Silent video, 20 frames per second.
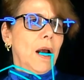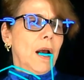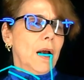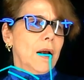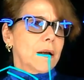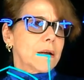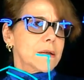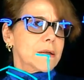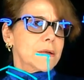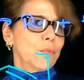
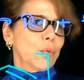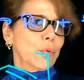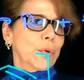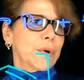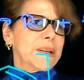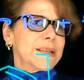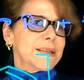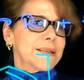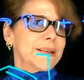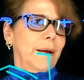is more
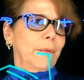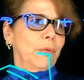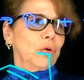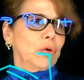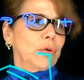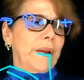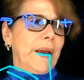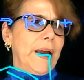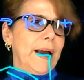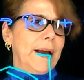stable
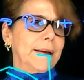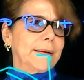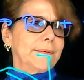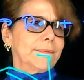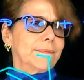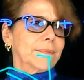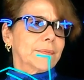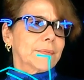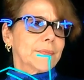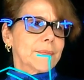than
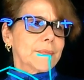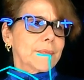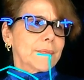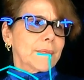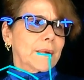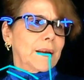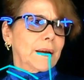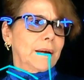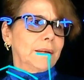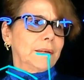
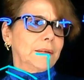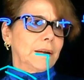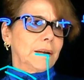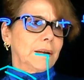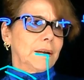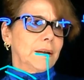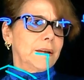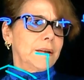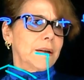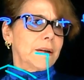
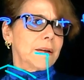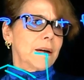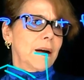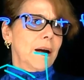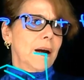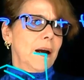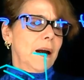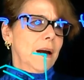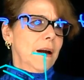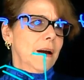allylic,
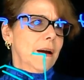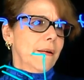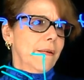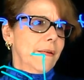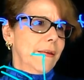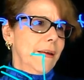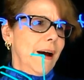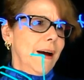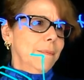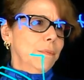
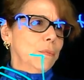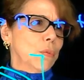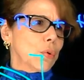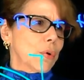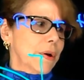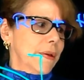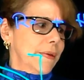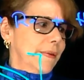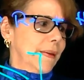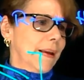that more
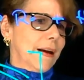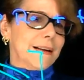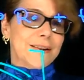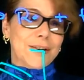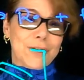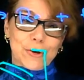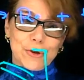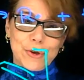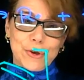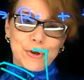than
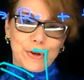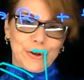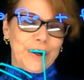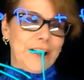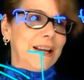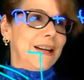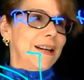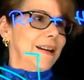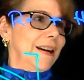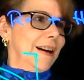
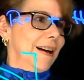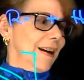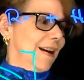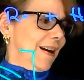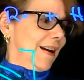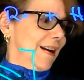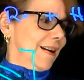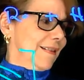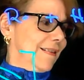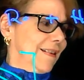tertiary,
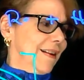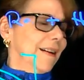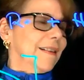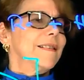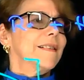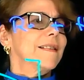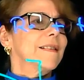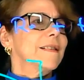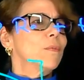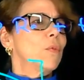and this
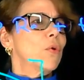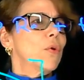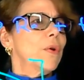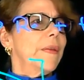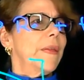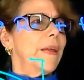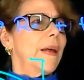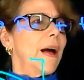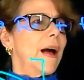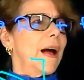is more
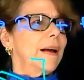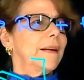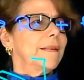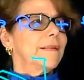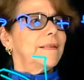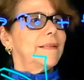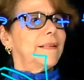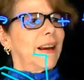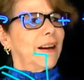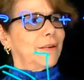than
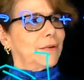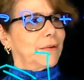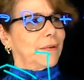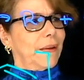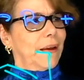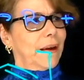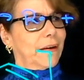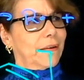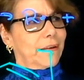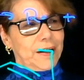
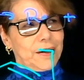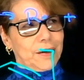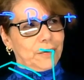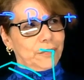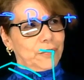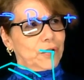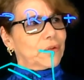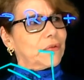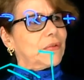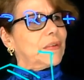secondary, and
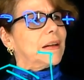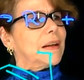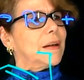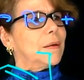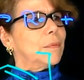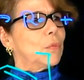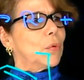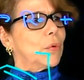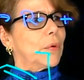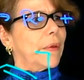obviously
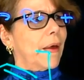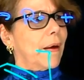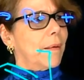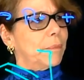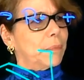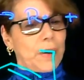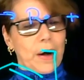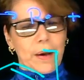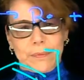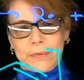more than
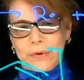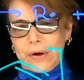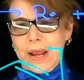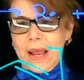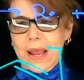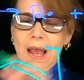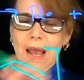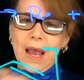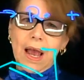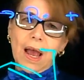primary.
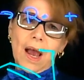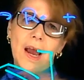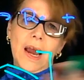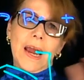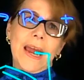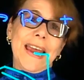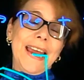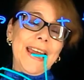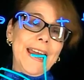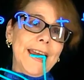
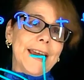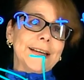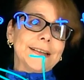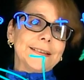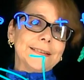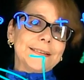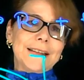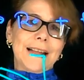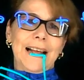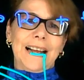
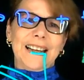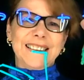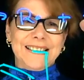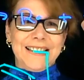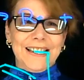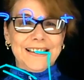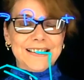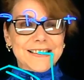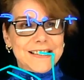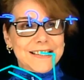And
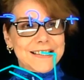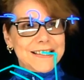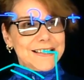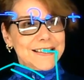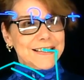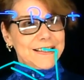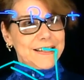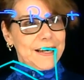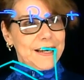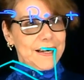this is
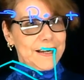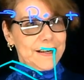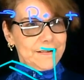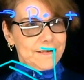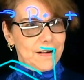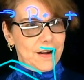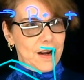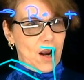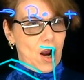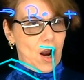the
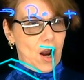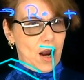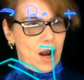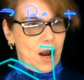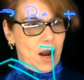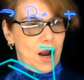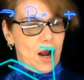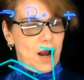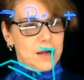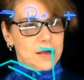
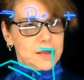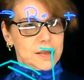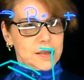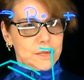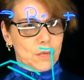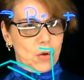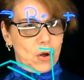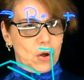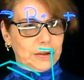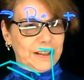
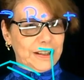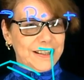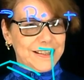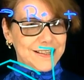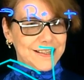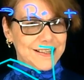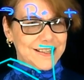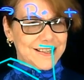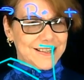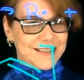
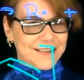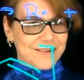smallest